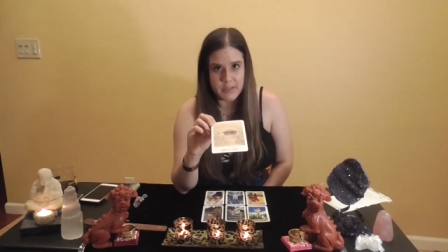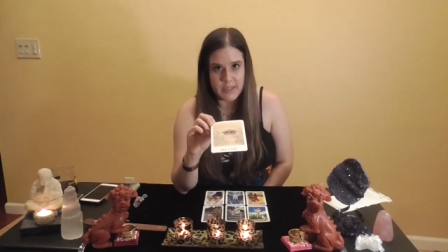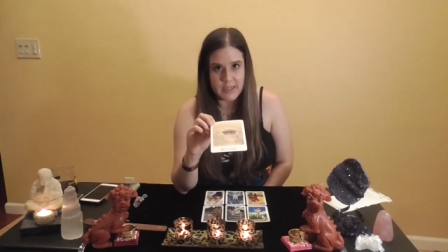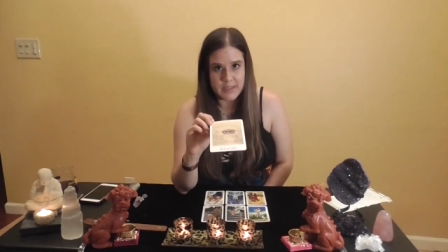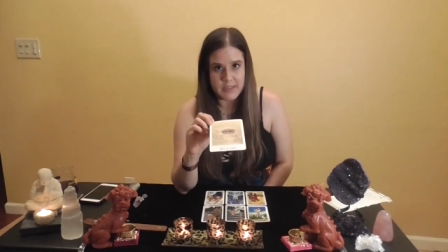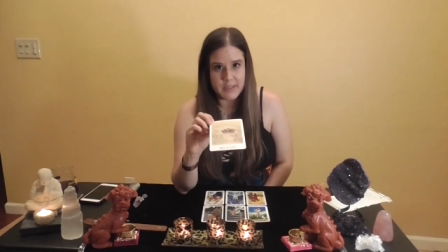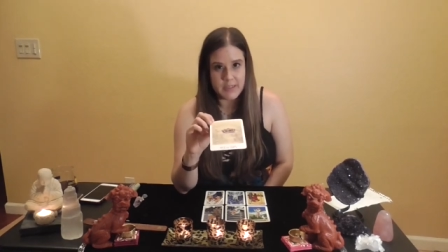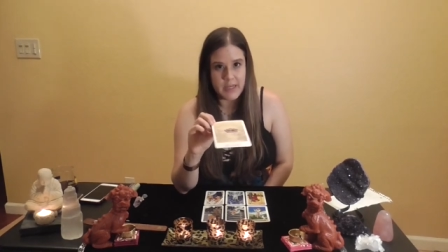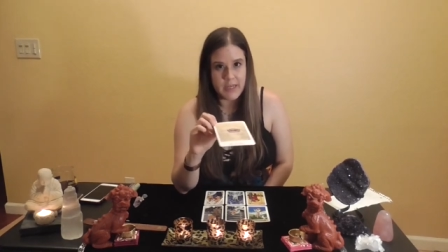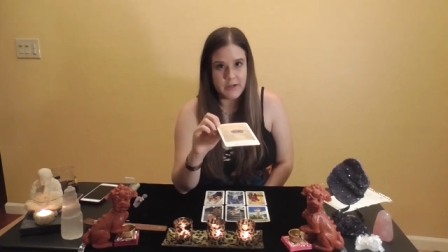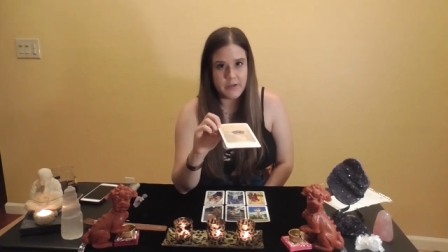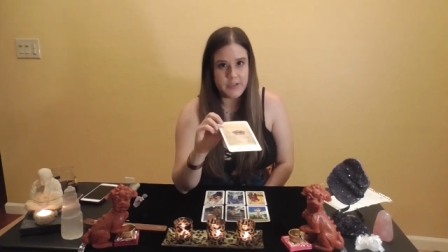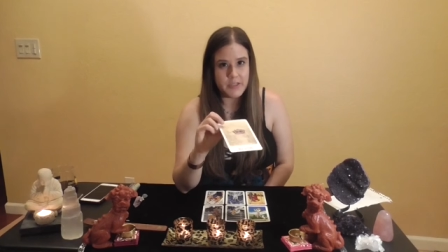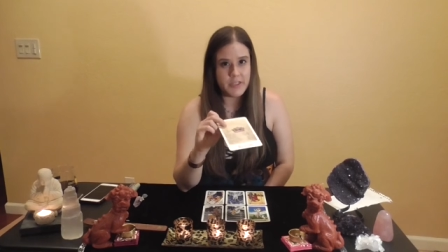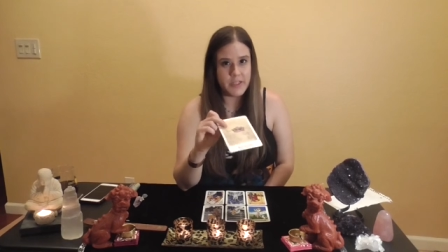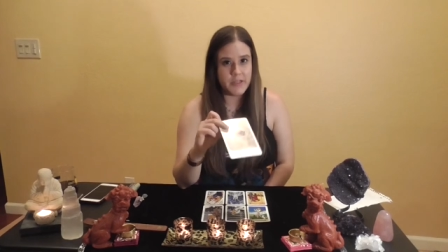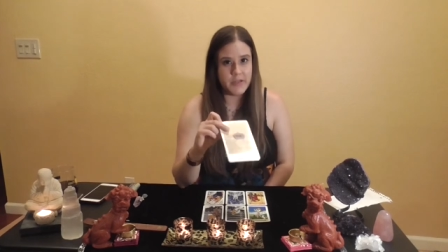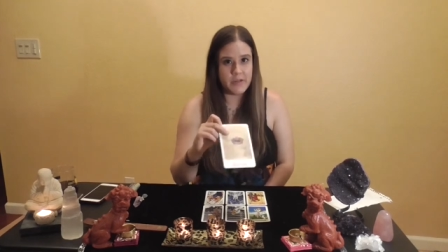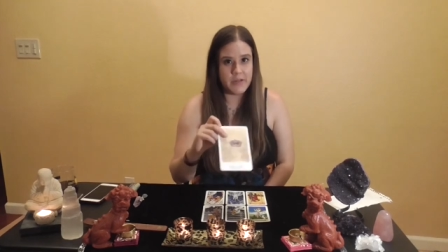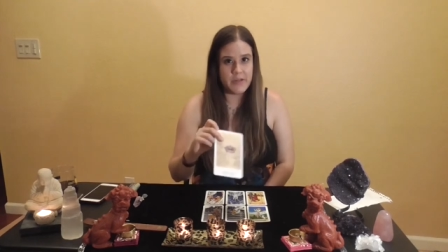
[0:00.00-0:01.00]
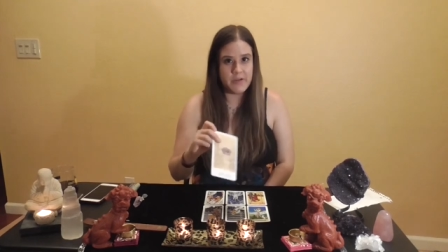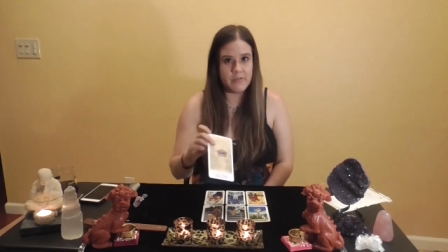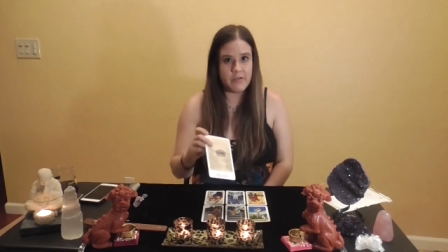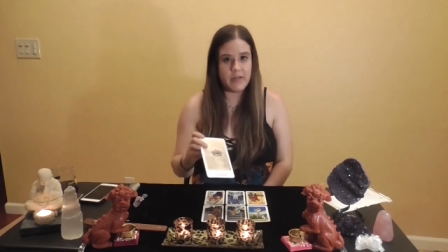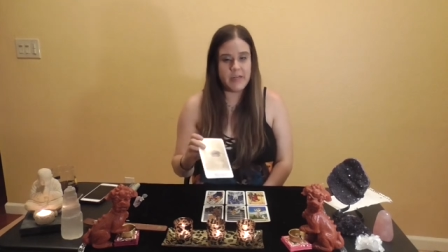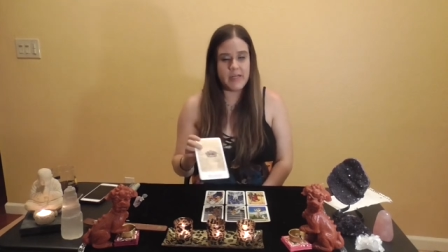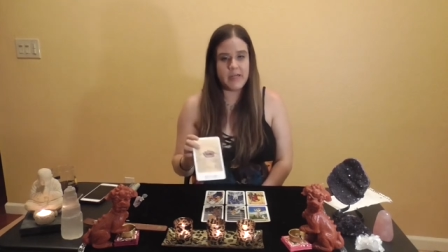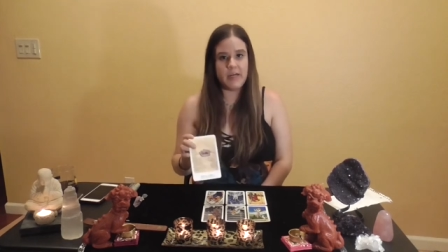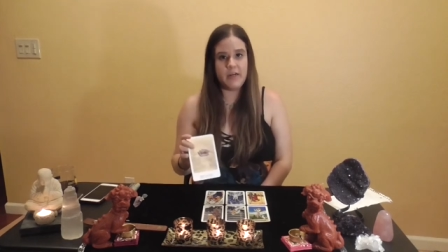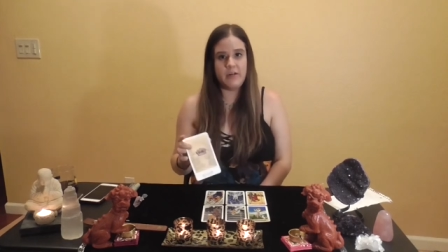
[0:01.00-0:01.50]
That's the energy that you're in
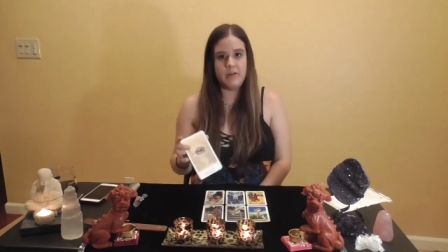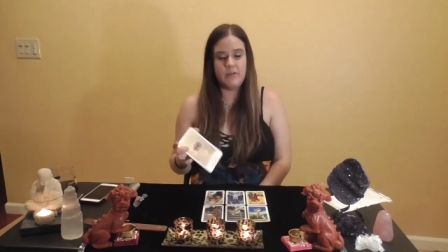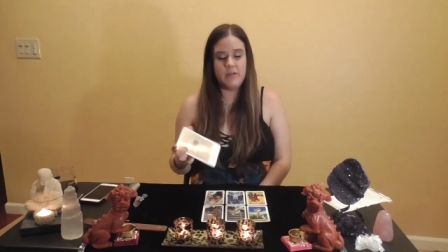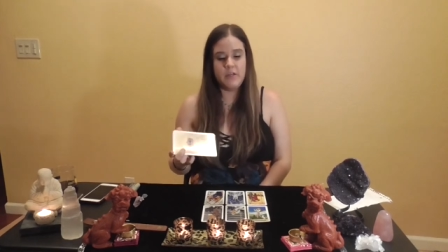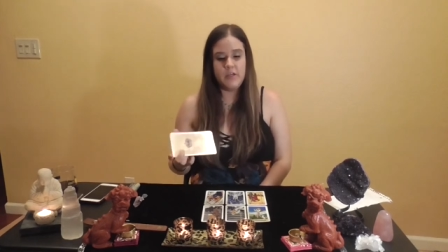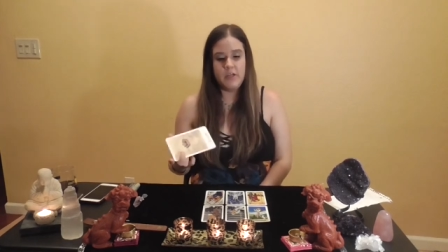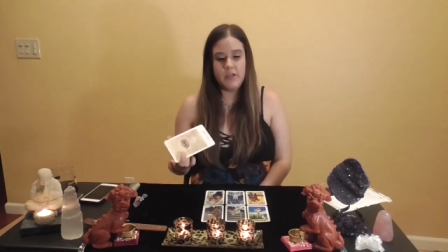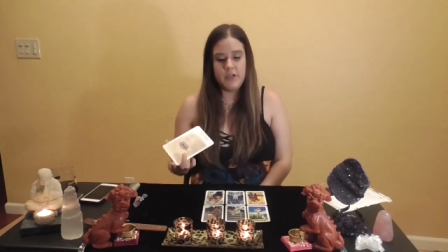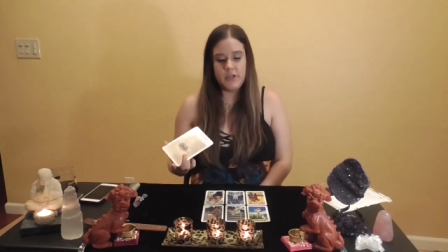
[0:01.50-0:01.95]
right now.